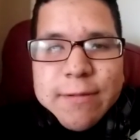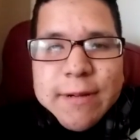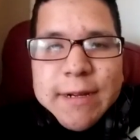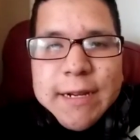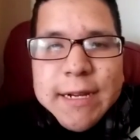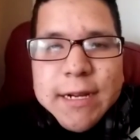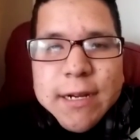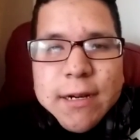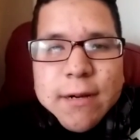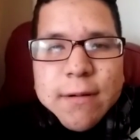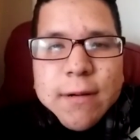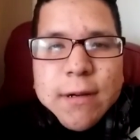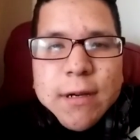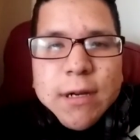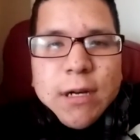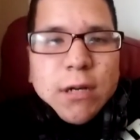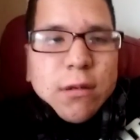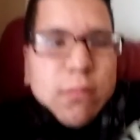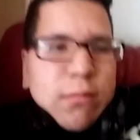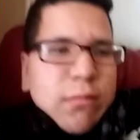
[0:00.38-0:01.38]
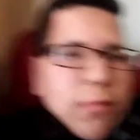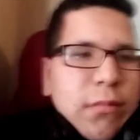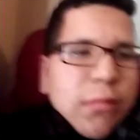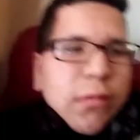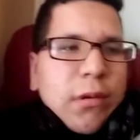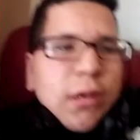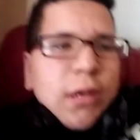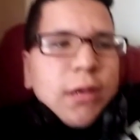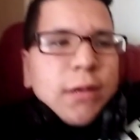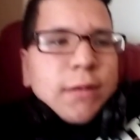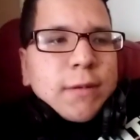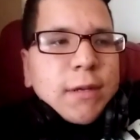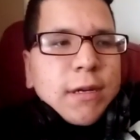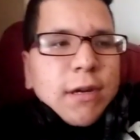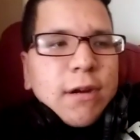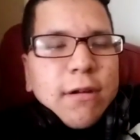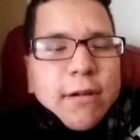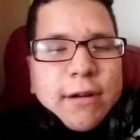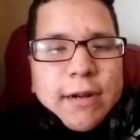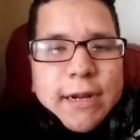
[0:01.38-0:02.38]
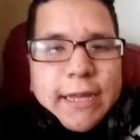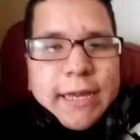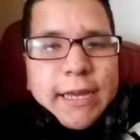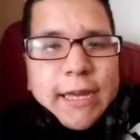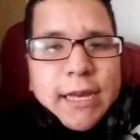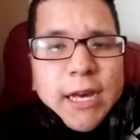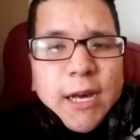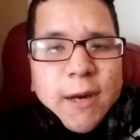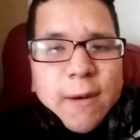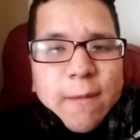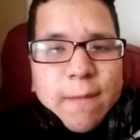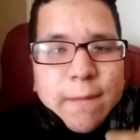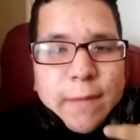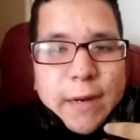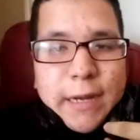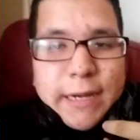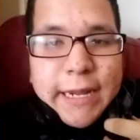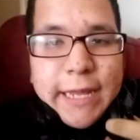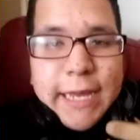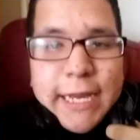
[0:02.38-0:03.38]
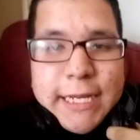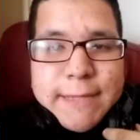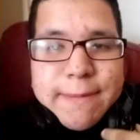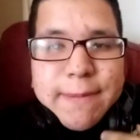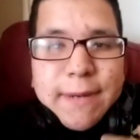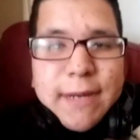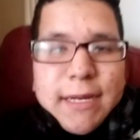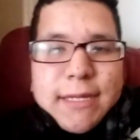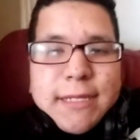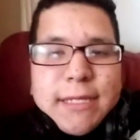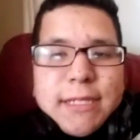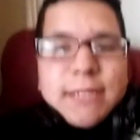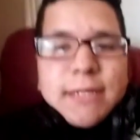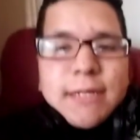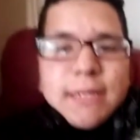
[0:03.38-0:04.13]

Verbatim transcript: Here, um, currently I'm um, on the Xbox